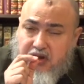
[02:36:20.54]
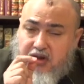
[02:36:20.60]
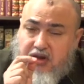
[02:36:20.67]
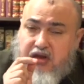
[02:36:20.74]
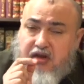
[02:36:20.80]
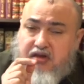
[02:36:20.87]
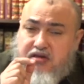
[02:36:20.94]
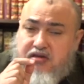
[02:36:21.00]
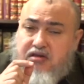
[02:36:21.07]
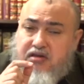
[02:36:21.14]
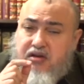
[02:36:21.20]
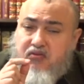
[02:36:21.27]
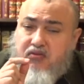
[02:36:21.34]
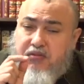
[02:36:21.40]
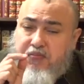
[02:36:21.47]
is
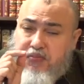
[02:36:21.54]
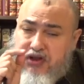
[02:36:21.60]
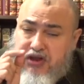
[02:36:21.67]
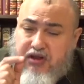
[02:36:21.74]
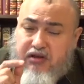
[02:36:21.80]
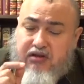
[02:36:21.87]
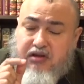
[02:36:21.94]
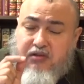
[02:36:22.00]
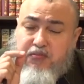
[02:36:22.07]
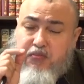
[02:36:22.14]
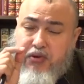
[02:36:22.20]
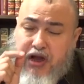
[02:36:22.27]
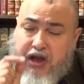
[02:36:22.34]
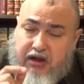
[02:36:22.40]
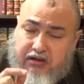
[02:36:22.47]
the repeated
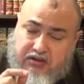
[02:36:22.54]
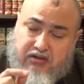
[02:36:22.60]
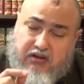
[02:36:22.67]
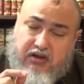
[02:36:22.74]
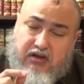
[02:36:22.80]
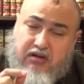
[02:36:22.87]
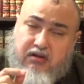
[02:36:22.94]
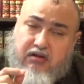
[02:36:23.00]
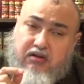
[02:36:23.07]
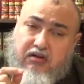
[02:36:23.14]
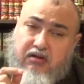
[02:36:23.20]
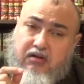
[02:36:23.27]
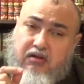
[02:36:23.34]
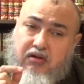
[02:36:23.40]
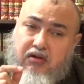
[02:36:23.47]
pattern
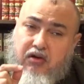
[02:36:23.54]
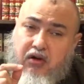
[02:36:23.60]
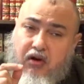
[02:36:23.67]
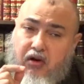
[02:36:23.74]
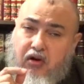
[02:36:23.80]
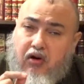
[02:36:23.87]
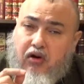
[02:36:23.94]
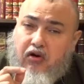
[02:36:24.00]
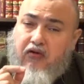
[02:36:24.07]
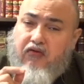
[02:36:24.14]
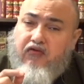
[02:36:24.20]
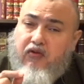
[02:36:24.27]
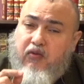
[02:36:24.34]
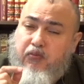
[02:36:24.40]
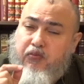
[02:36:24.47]

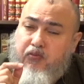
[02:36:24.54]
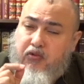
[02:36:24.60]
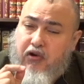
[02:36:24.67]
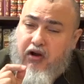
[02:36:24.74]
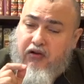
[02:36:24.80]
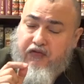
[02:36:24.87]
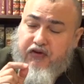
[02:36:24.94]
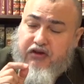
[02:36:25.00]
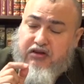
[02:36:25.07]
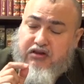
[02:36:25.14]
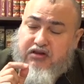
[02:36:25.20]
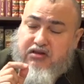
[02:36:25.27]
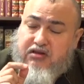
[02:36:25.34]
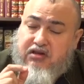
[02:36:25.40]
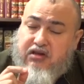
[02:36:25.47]
of
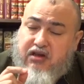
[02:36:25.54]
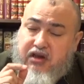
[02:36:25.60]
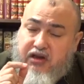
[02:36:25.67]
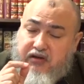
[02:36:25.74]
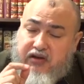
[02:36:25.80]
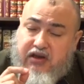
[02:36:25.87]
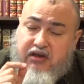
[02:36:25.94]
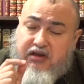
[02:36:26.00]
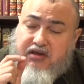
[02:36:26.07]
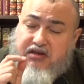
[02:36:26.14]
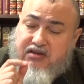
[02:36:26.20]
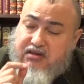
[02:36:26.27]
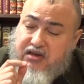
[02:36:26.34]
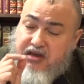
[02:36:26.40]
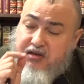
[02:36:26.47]
prophets carrying the
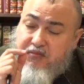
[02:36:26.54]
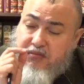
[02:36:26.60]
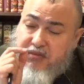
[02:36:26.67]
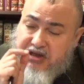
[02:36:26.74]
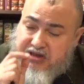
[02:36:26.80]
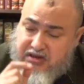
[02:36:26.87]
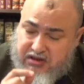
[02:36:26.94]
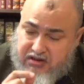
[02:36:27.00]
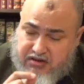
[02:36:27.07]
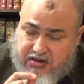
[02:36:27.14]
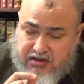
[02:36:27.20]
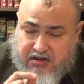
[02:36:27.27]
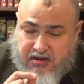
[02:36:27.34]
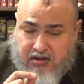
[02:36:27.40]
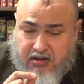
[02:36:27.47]
same
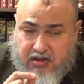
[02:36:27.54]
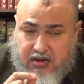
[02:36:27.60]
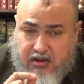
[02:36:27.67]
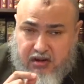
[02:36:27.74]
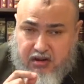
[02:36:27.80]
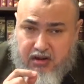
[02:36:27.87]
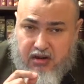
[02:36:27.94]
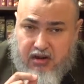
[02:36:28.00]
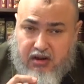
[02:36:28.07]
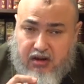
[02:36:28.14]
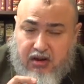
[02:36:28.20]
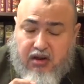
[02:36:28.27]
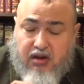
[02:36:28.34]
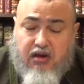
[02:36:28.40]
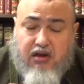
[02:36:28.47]
message,
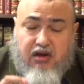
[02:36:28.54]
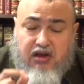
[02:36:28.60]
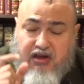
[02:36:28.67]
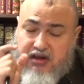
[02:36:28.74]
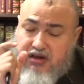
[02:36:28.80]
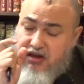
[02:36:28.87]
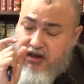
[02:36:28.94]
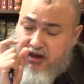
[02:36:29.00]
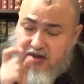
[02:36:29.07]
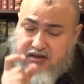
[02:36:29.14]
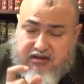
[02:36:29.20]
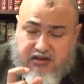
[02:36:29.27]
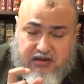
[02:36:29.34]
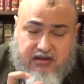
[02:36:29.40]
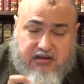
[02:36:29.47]
in
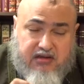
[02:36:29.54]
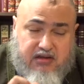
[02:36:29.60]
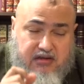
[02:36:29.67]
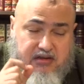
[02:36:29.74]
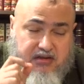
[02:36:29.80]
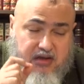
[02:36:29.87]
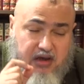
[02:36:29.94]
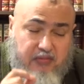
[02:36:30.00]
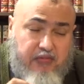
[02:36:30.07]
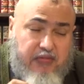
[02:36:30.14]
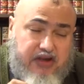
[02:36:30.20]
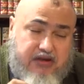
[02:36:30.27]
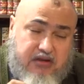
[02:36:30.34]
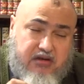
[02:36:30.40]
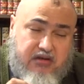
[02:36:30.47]
essence, the same
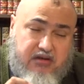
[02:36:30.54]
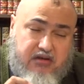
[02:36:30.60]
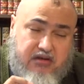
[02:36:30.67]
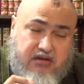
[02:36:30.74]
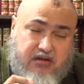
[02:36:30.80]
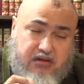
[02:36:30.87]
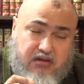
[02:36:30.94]
message,